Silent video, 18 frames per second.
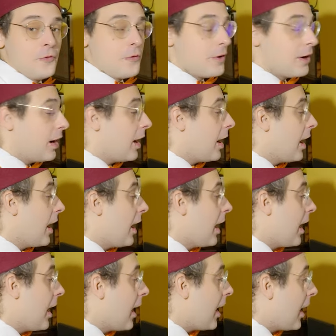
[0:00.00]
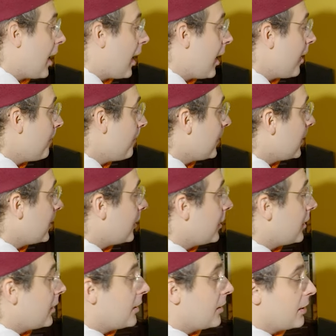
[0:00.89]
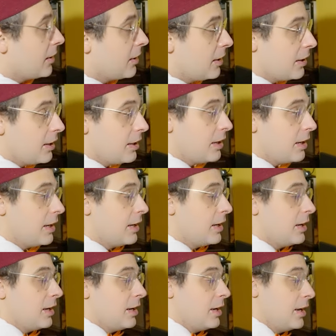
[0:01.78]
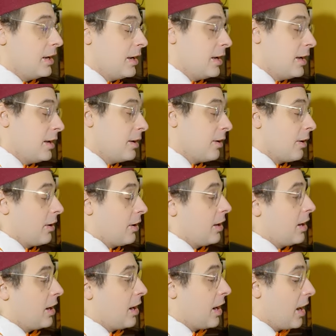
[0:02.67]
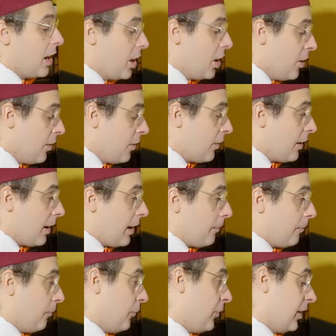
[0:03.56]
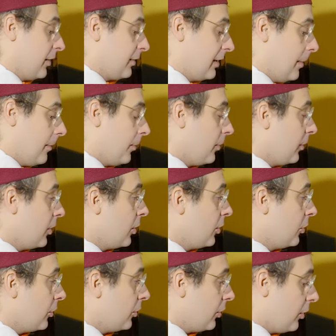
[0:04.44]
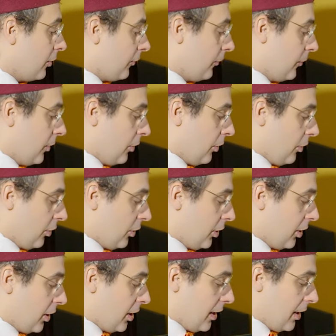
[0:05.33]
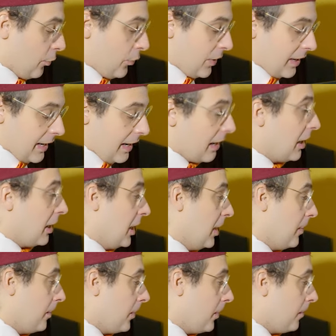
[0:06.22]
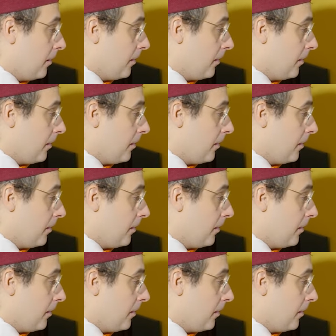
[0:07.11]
fa, mi, re. For example, re, we can leap.